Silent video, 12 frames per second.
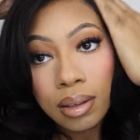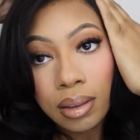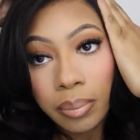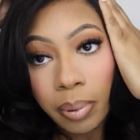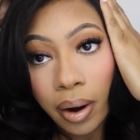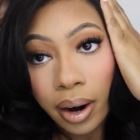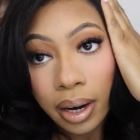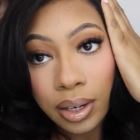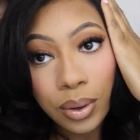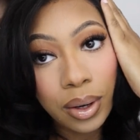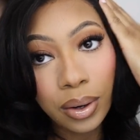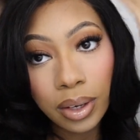The part, you
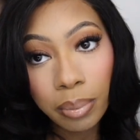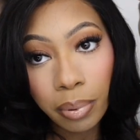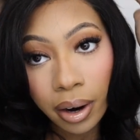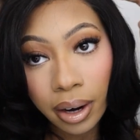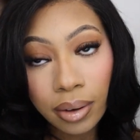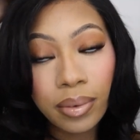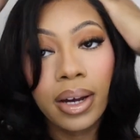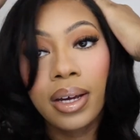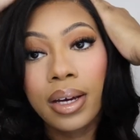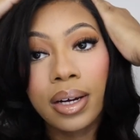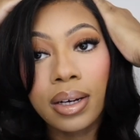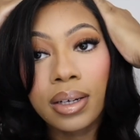can only part it right
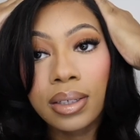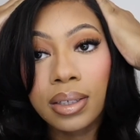here.